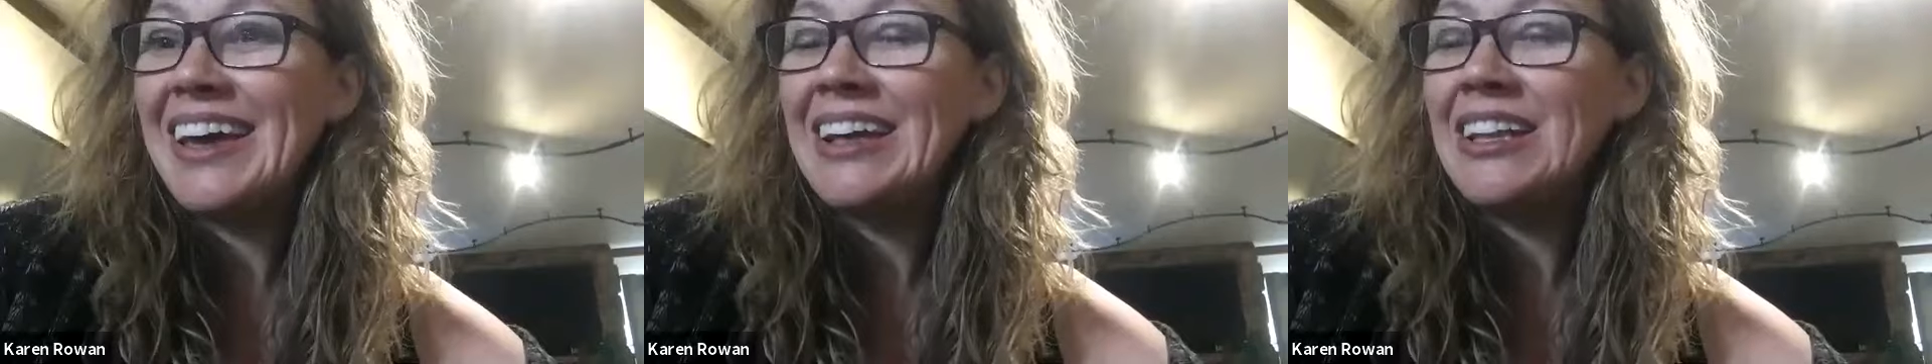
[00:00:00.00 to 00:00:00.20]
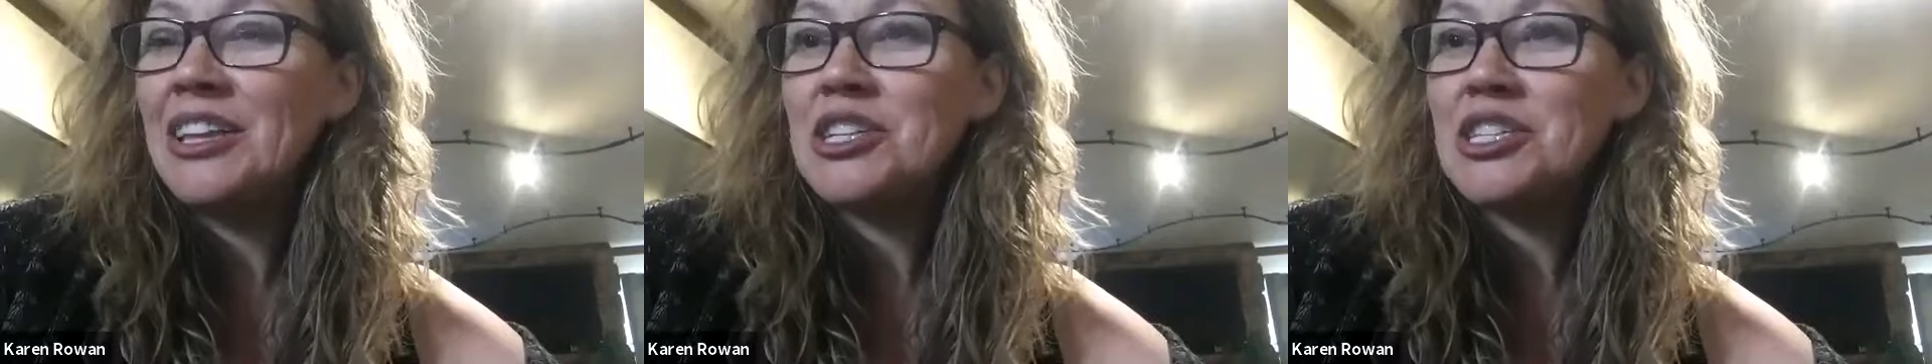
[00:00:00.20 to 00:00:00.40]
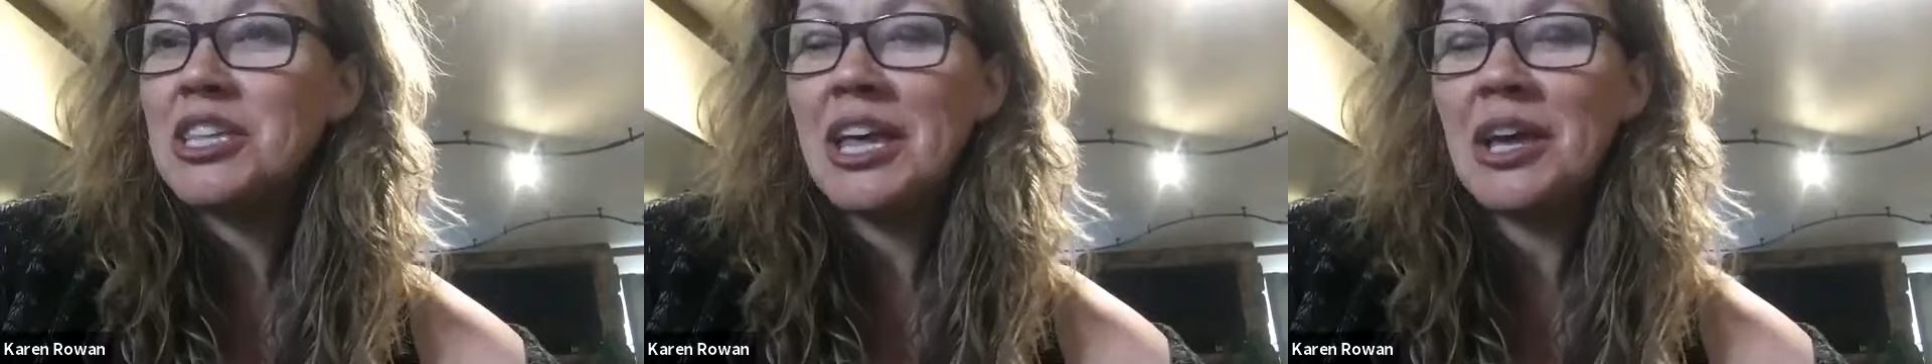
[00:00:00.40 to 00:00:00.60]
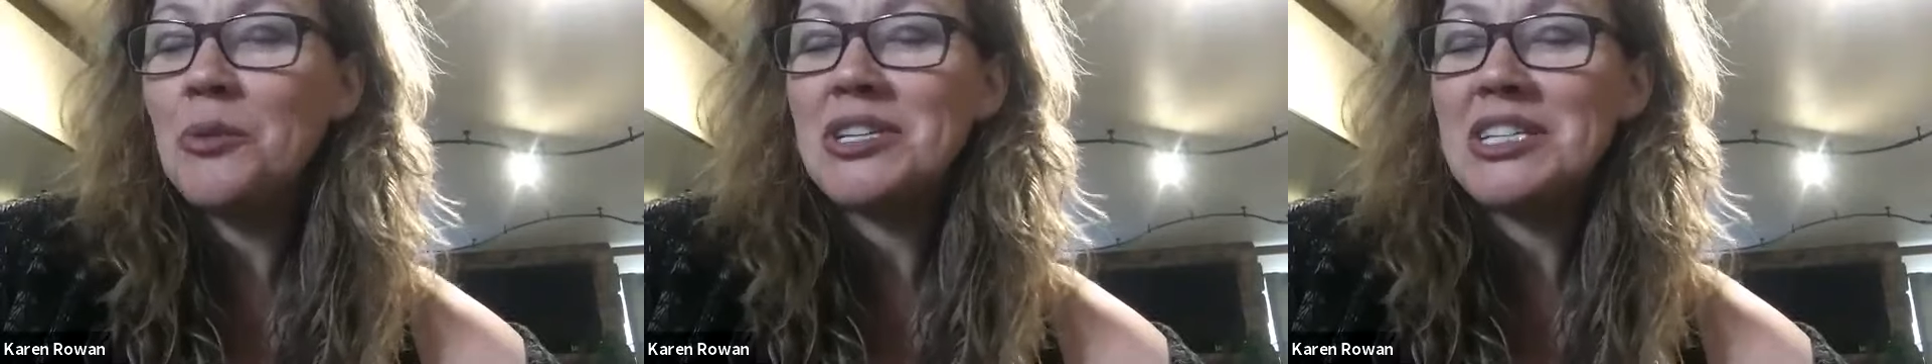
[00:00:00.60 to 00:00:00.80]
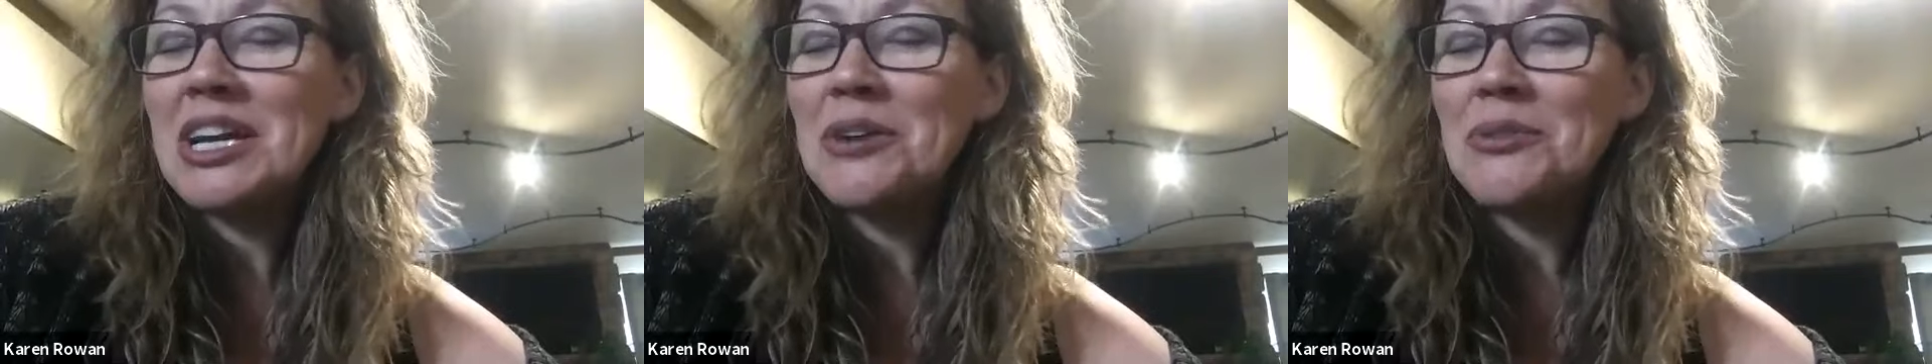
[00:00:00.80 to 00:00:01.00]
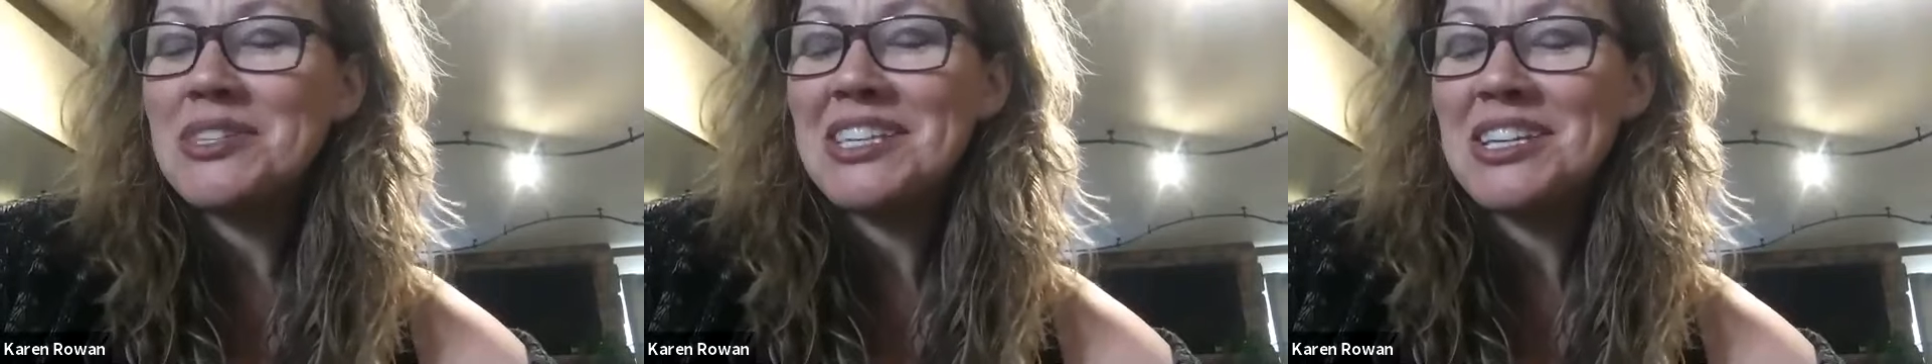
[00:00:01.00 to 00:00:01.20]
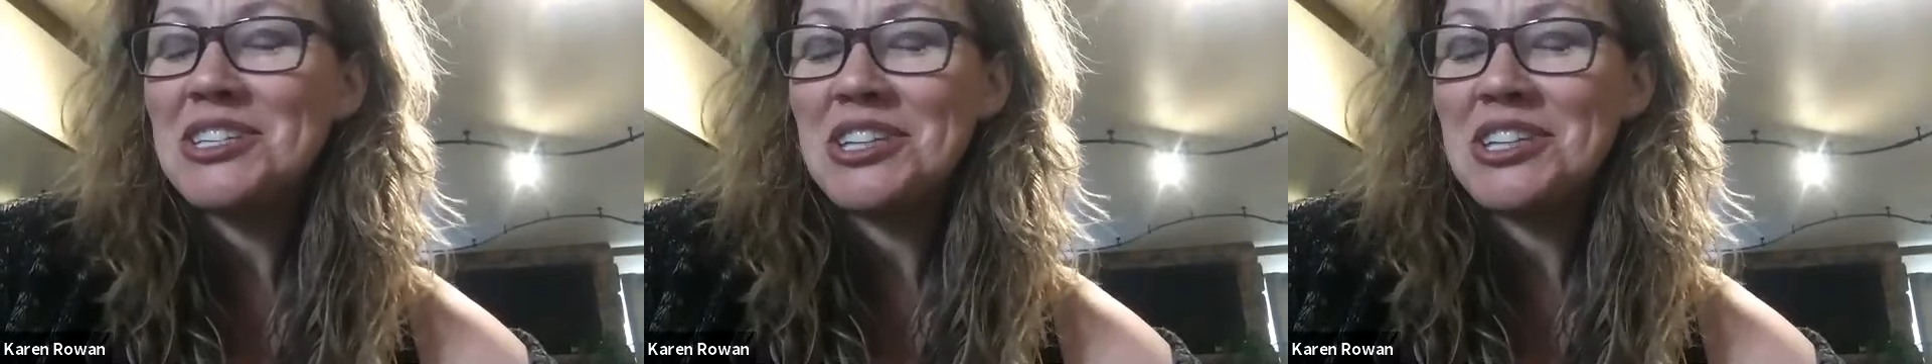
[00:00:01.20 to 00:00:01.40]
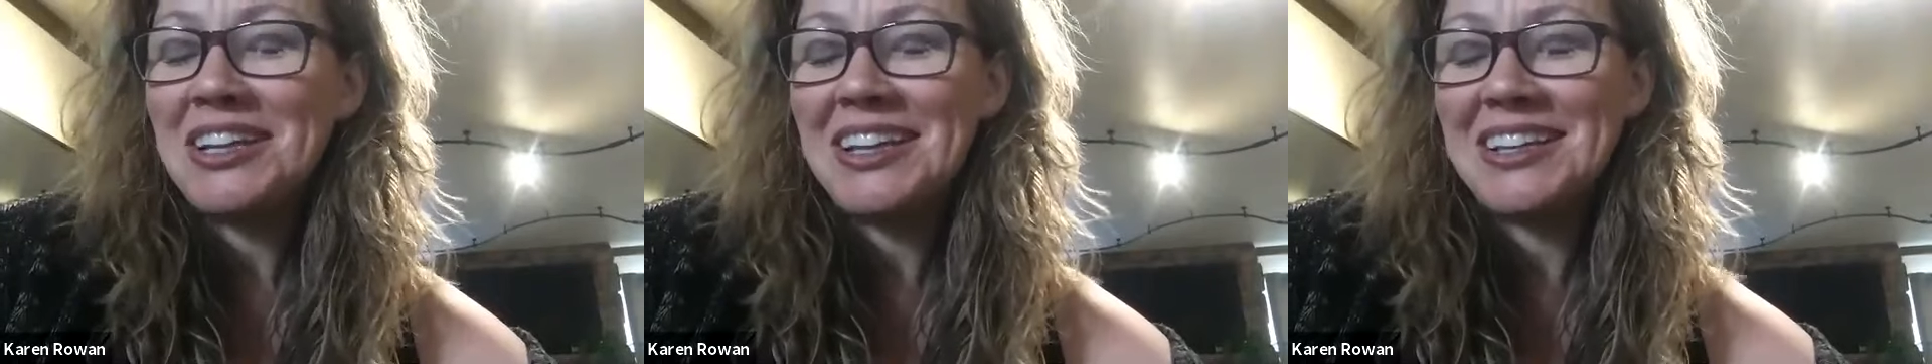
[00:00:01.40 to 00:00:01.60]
English Language Acquisition.